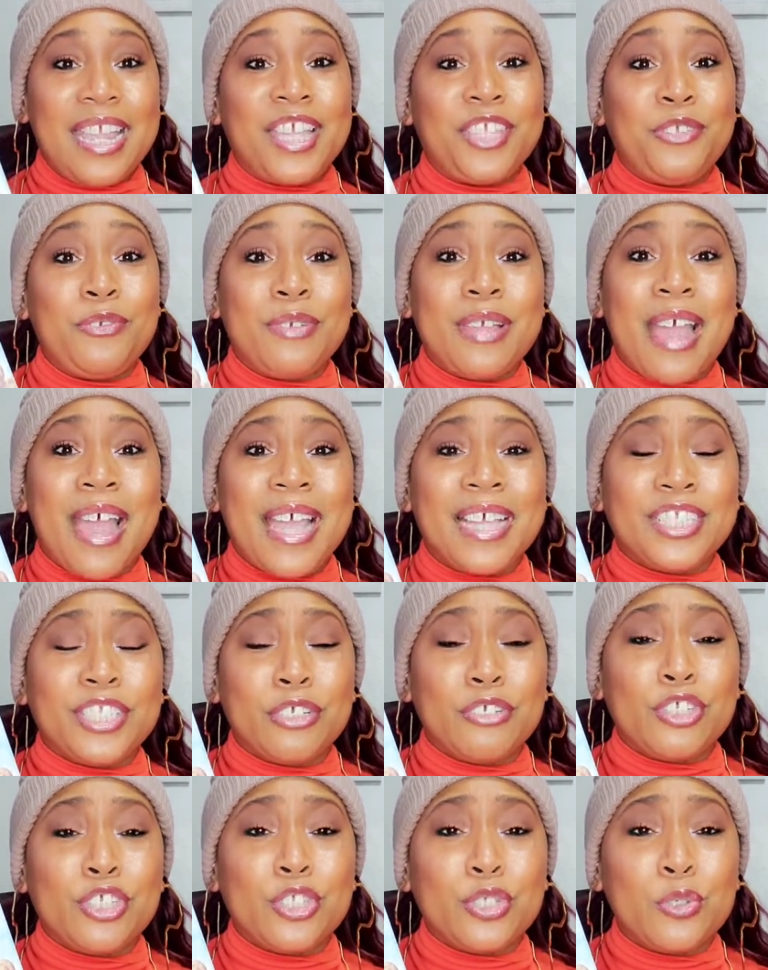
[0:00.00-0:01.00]
And you guys,
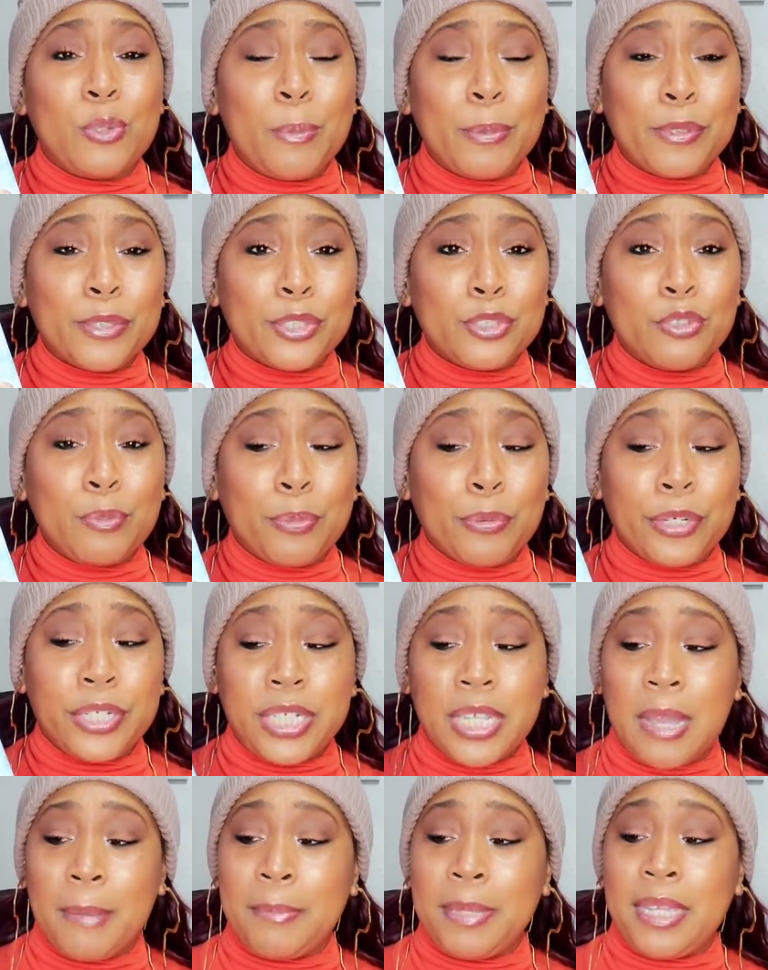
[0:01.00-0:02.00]
they're super, super
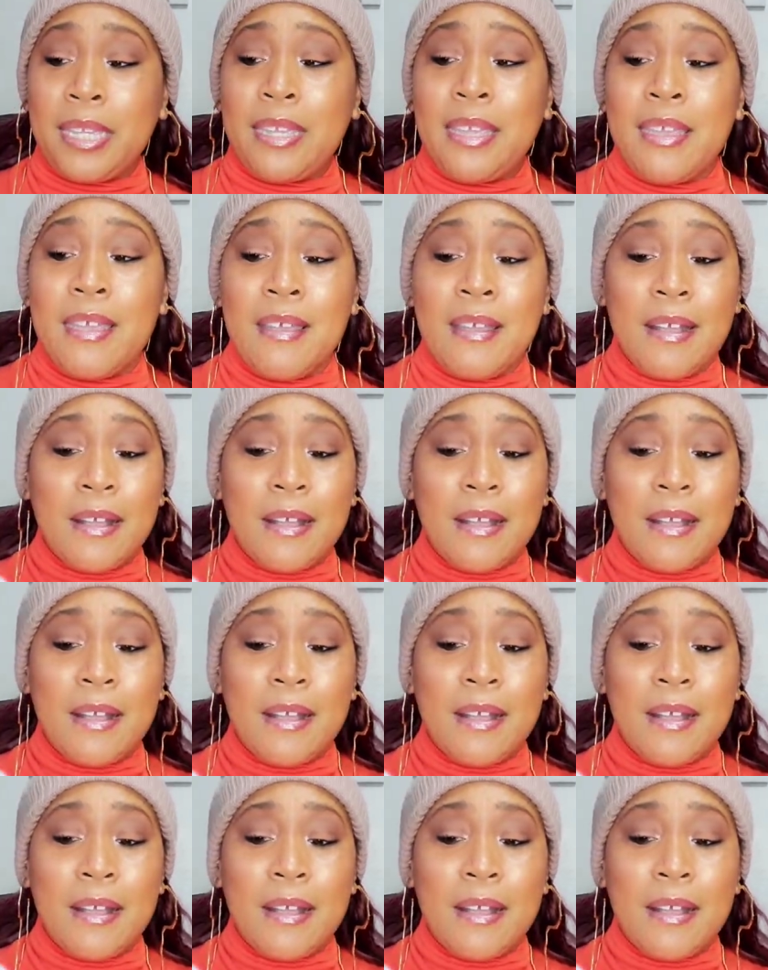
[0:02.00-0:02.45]
yummy.